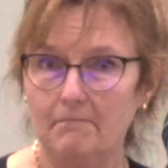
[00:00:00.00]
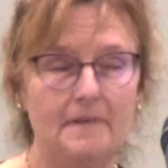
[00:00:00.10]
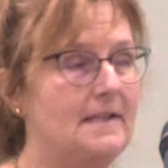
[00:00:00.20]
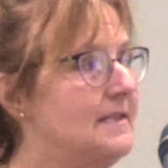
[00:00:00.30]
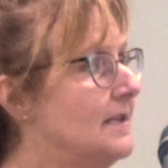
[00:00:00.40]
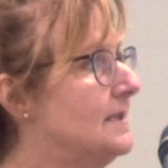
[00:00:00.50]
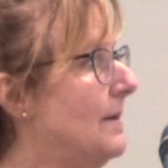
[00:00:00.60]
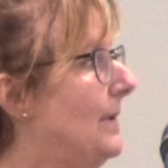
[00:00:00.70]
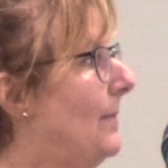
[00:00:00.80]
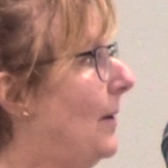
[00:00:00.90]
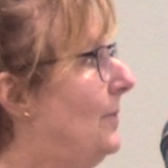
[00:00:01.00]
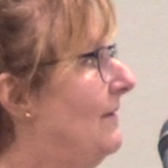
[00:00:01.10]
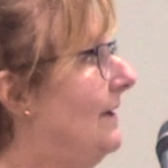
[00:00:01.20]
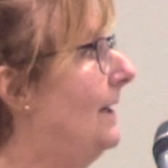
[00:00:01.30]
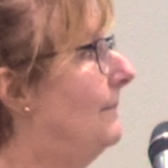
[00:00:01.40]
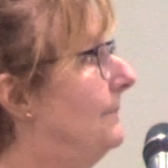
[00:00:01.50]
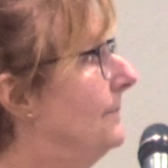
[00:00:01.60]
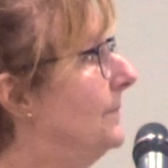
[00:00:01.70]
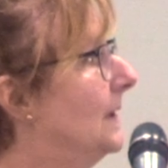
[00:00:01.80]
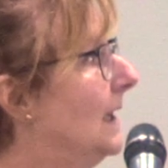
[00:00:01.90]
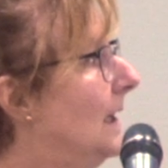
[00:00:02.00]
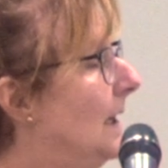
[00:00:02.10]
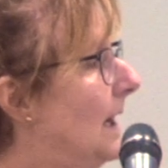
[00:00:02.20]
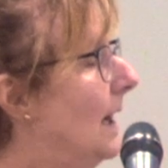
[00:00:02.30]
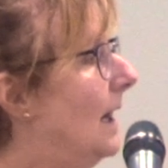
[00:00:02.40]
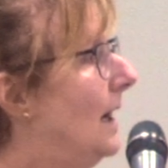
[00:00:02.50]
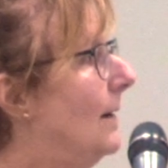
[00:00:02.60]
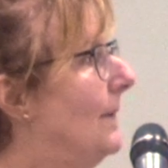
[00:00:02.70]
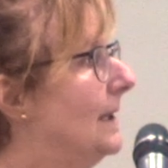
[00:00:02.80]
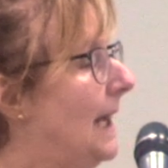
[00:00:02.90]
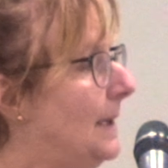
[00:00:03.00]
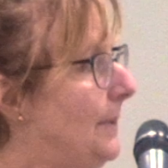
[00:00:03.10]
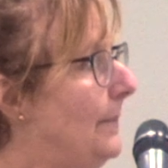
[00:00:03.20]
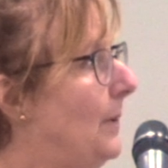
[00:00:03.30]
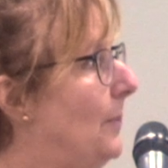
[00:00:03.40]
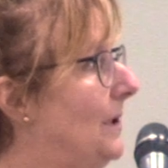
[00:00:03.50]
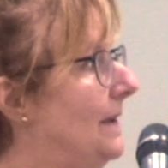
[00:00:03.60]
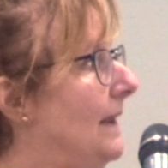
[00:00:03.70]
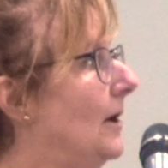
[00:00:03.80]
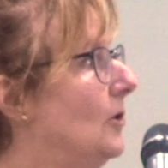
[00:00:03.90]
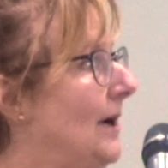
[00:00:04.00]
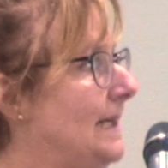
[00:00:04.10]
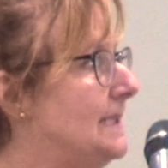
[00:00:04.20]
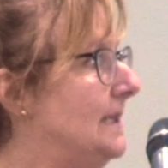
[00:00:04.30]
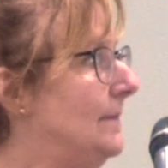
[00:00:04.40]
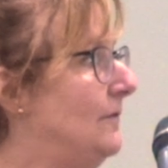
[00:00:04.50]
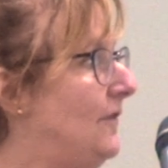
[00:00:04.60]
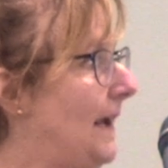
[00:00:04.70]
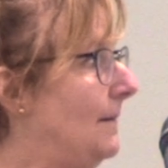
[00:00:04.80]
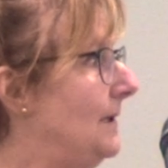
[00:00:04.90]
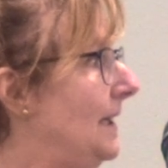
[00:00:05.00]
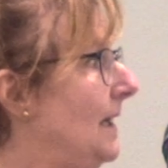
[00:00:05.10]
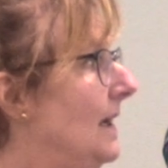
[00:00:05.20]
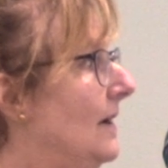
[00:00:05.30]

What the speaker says: That says something about PVM. A lot of people put in there, great team and family,